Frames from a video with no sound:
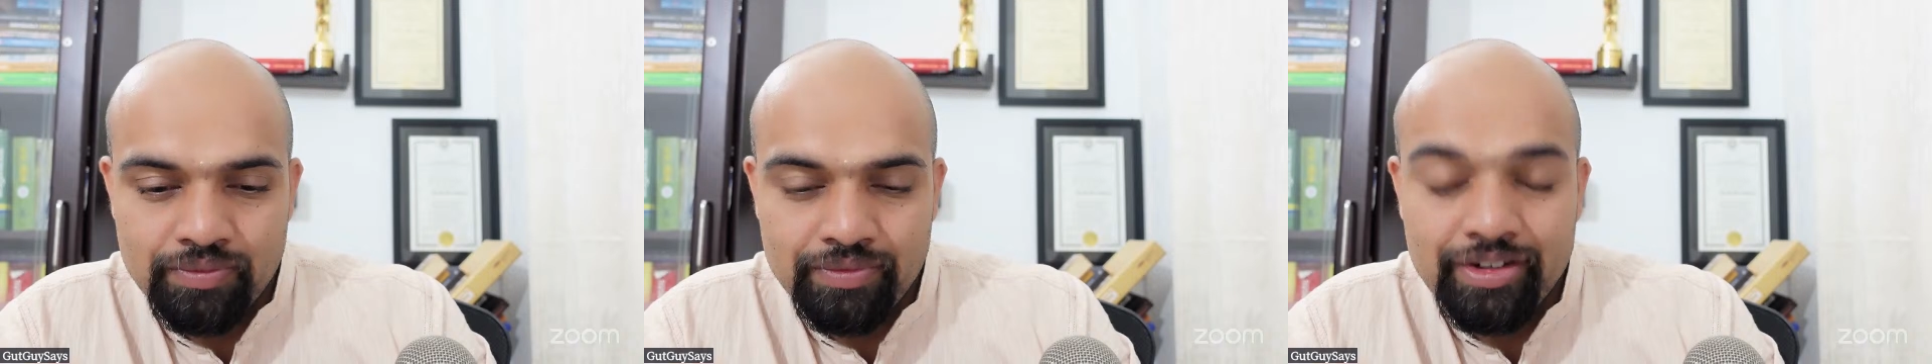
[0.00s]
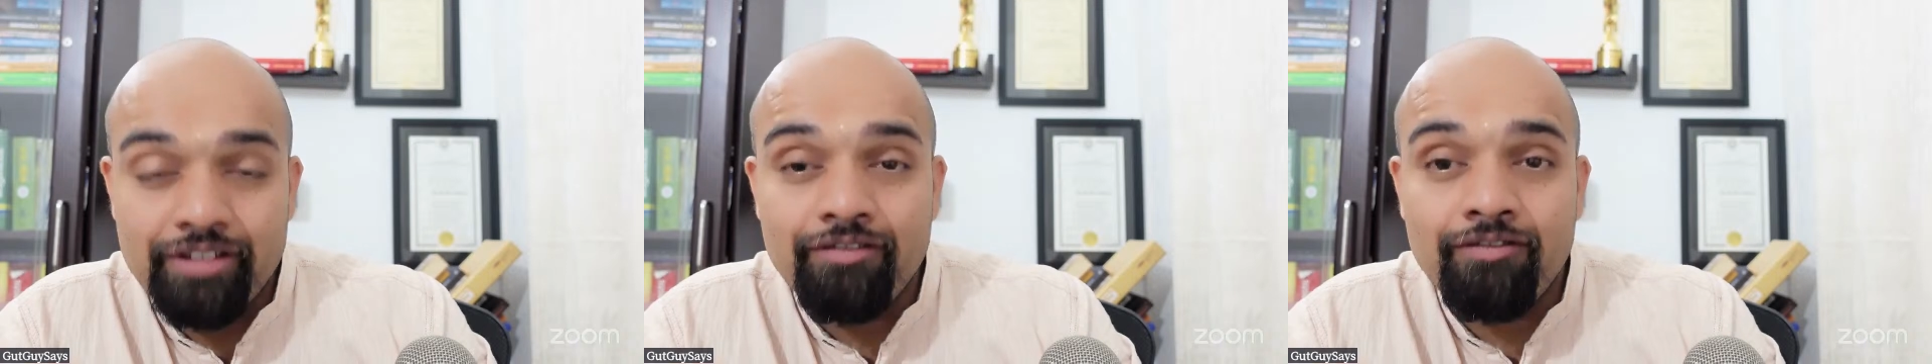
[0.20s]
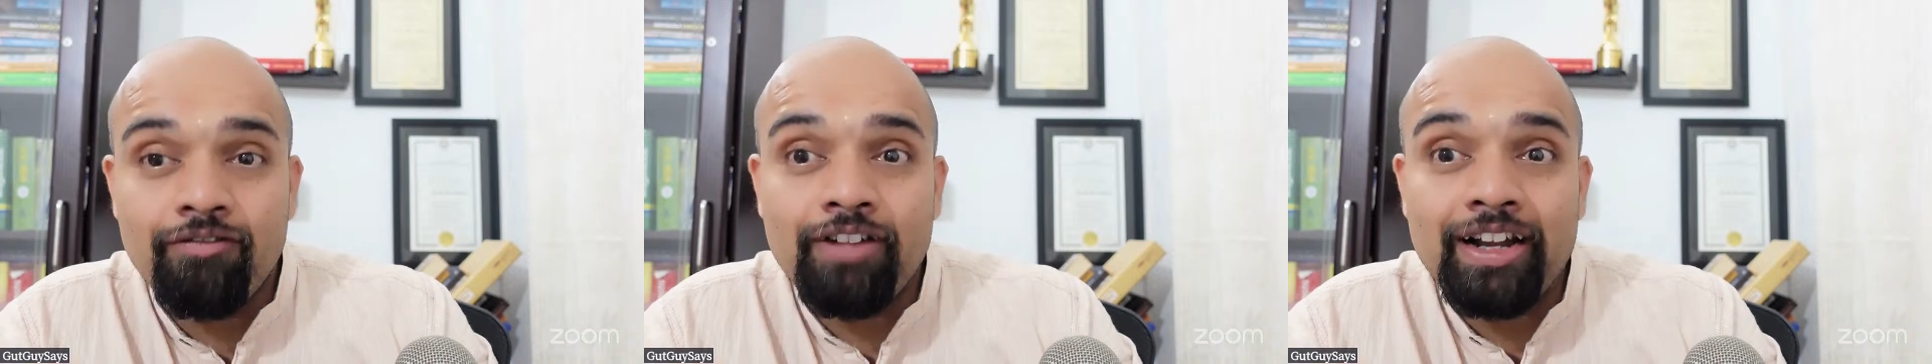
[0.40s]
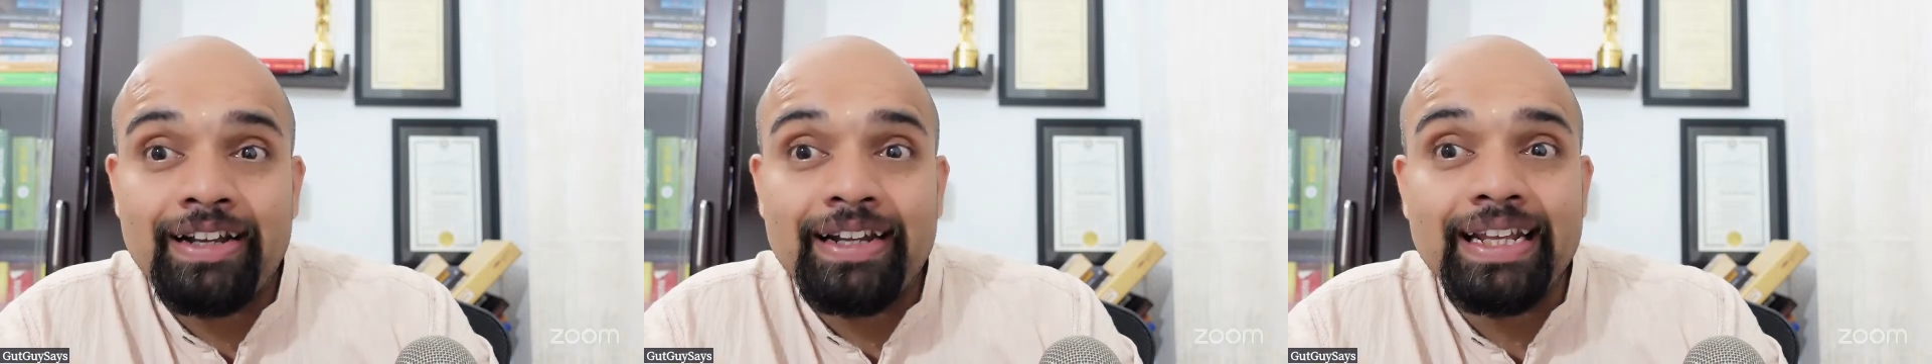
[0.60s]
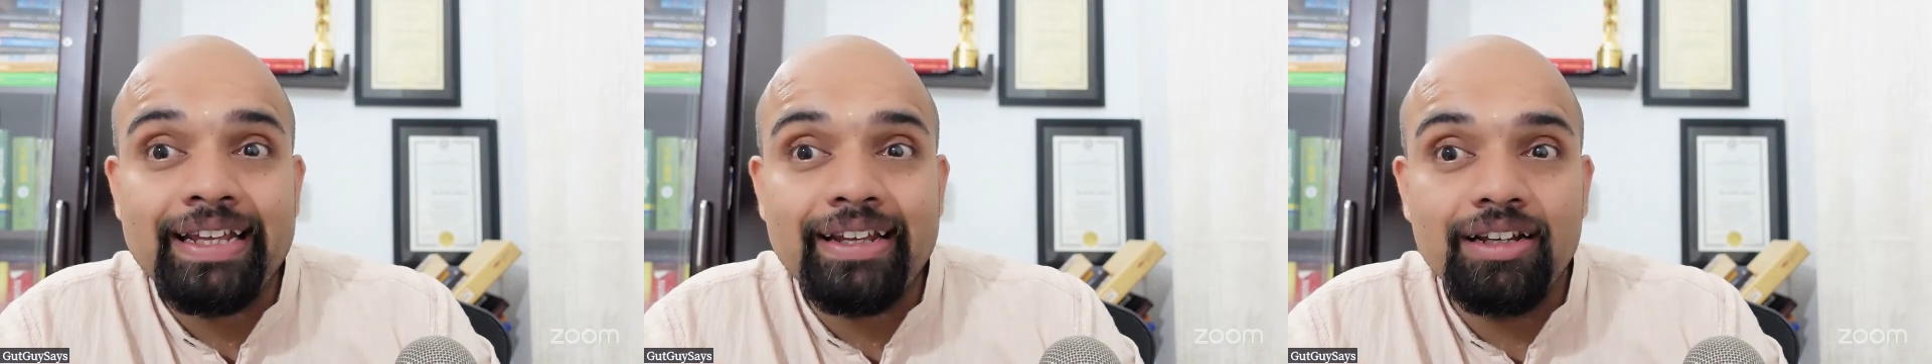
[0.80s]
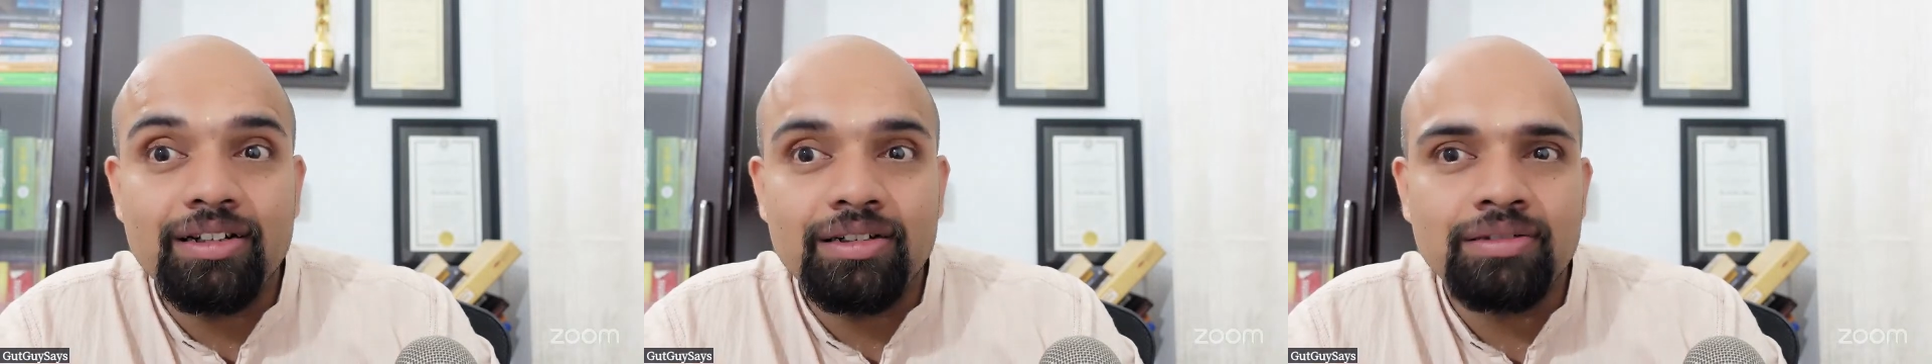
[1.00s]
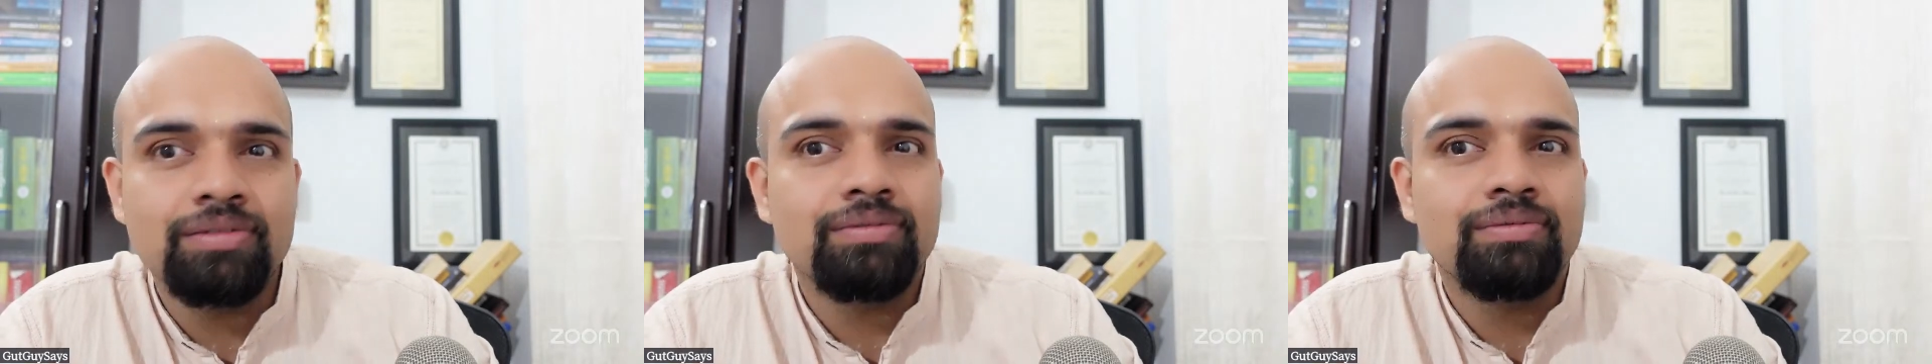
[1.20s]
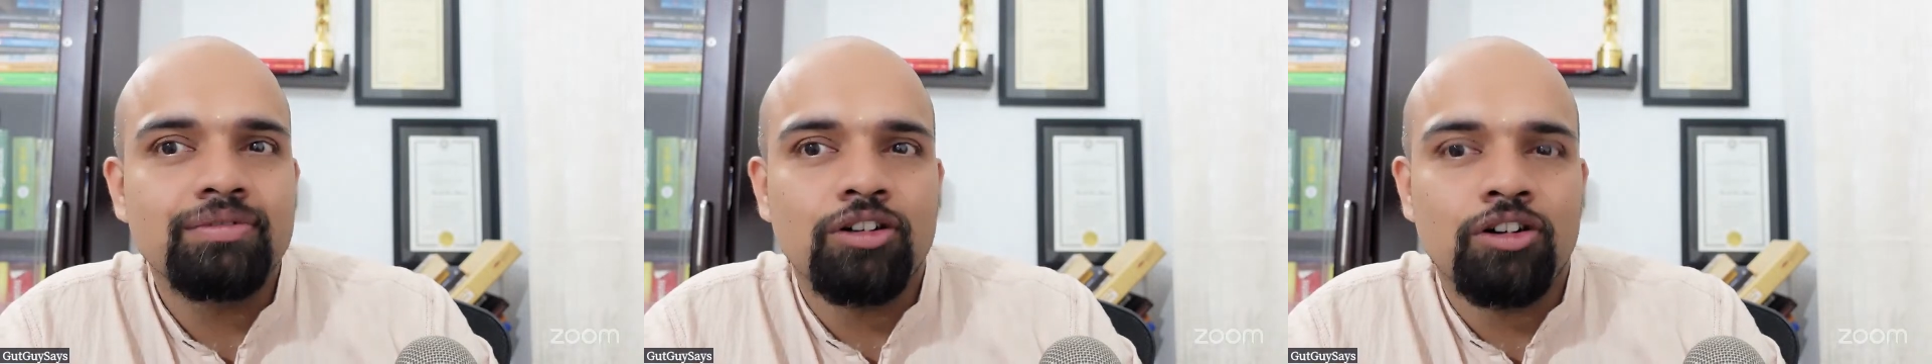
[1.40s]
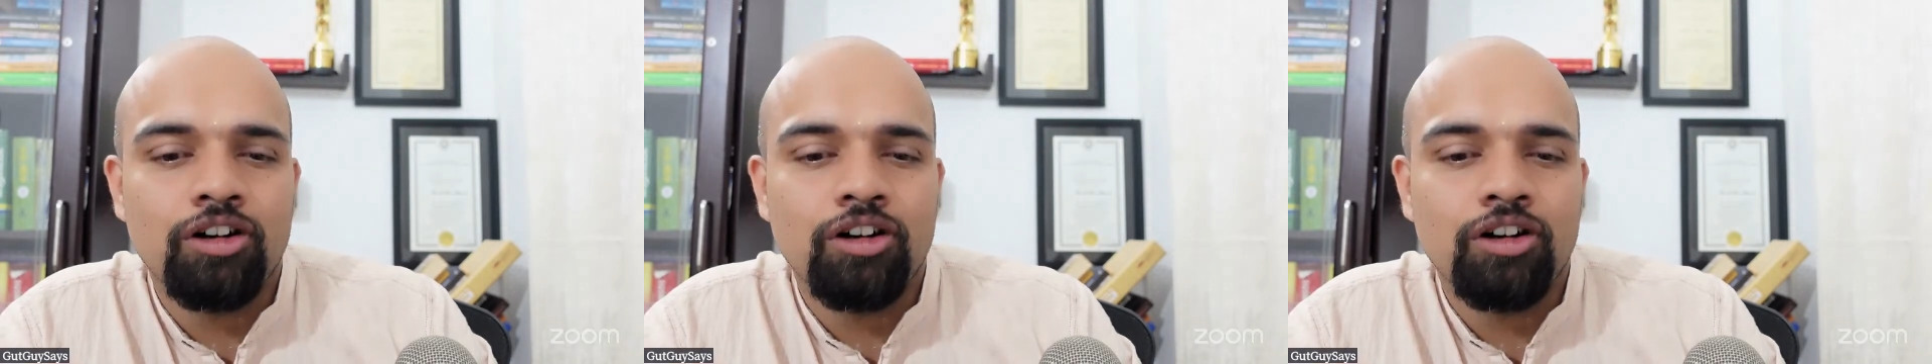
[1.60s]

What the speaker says: Fatigue or